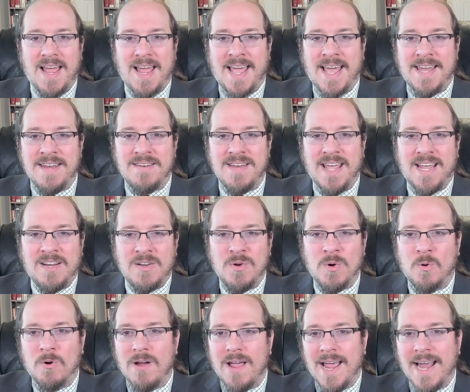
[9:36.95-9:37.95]
and
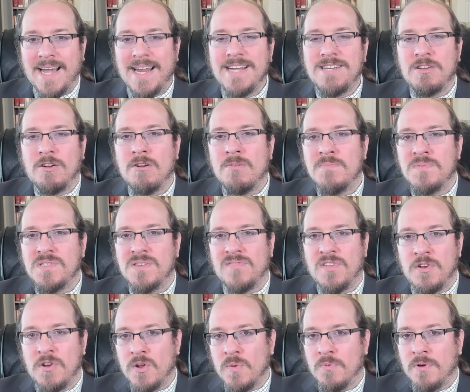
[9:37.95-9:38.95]
ignore any terms of
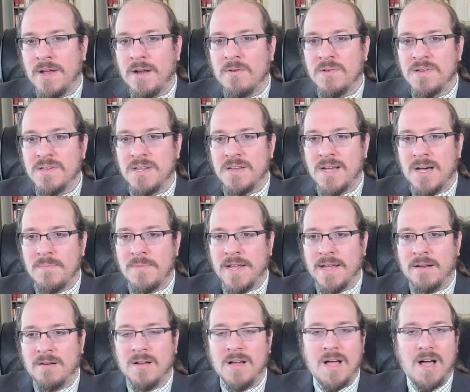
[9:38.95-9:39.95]
the numerator and
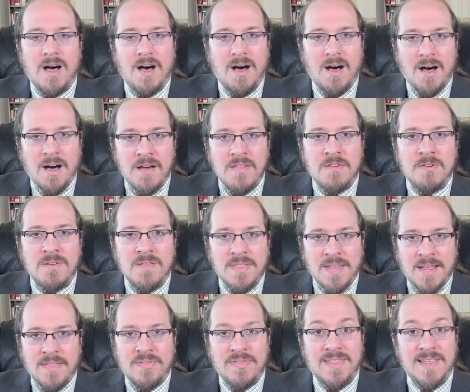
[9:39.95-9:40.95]
denominator other
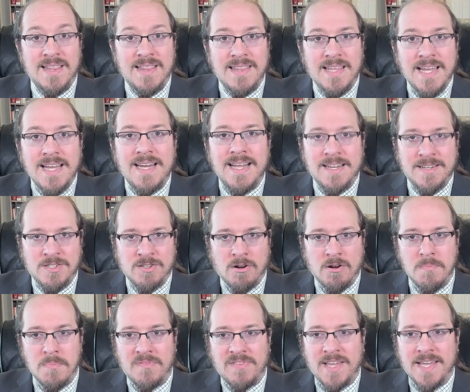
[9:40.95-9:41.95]
than the leading
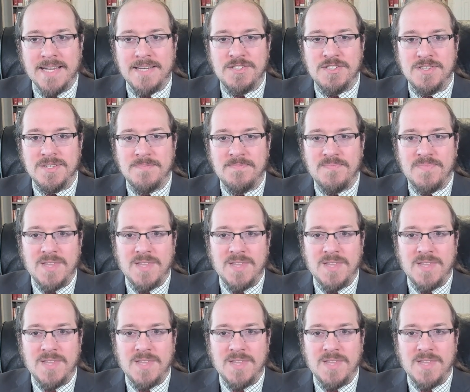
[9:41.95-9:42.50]
term of each.